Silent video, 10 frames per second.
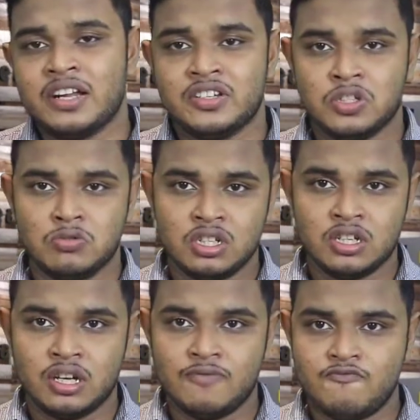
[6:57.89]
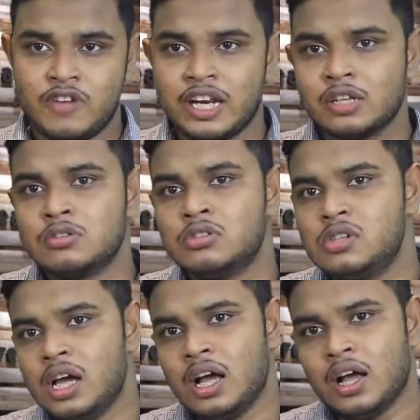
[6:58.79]
and you need a very
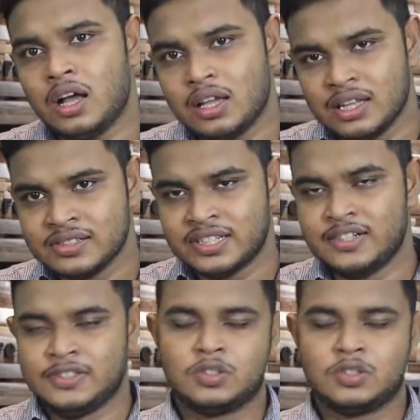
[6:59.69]
good Lsat